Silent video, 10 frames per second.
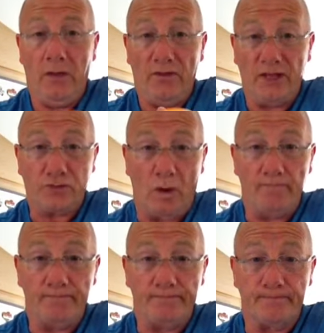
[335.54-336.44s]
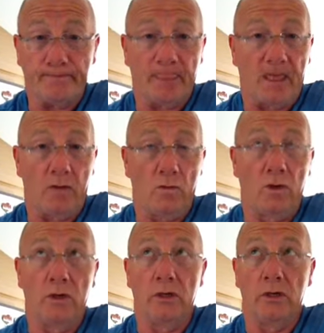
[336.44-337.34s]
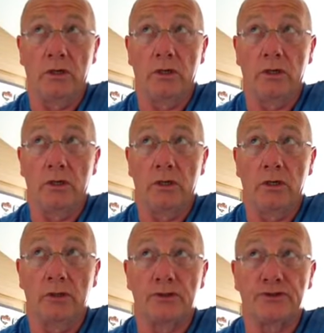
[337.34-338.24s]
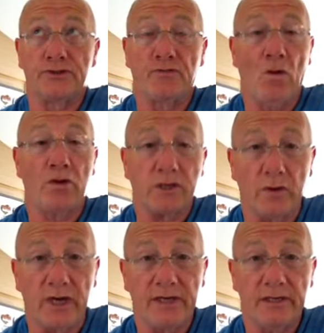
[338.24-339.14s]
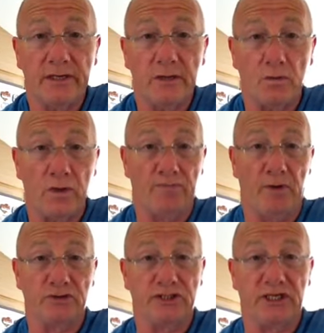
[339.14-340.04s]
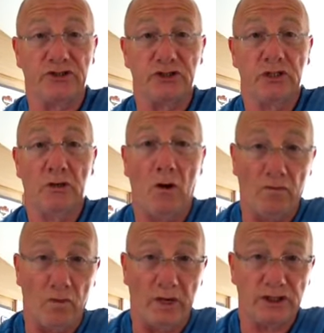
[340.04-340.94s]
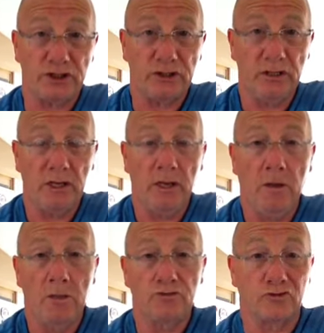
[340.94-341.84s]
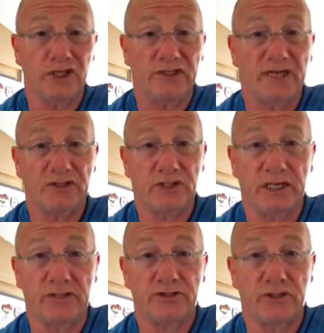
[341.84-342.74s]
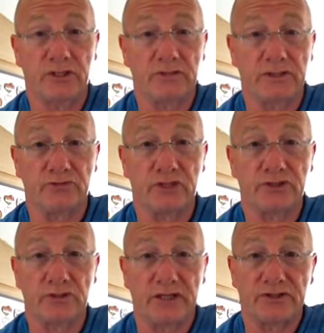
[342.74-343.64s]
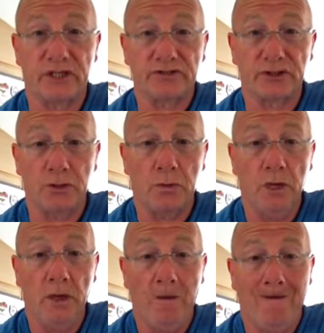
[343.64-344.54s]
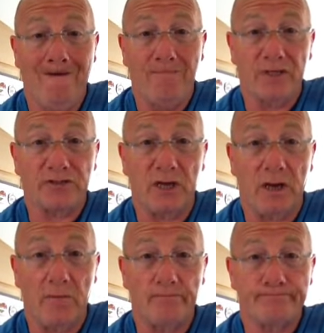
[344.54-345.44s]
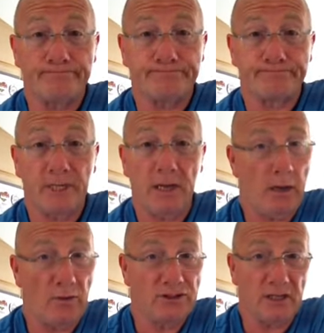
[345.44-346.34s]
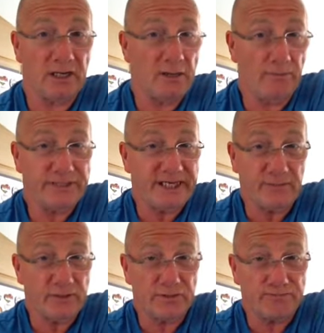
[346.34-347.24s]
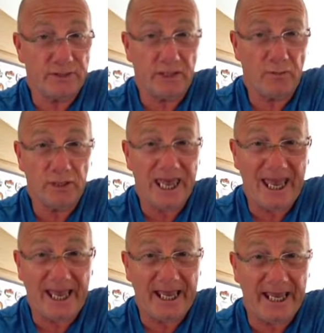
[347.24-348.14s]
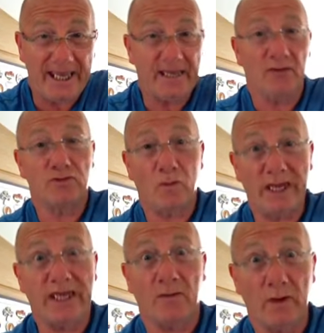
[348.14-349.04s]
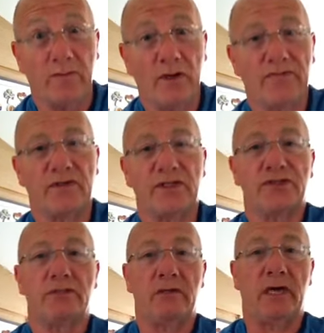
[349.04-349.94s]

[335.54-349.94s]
This one was 40 quid with postage off Wish. Took 10 days to get to the address I had it sent to. Picked it up. And I was like a little kid with a, you know, yay! I was waiting and waiting and waiting for this.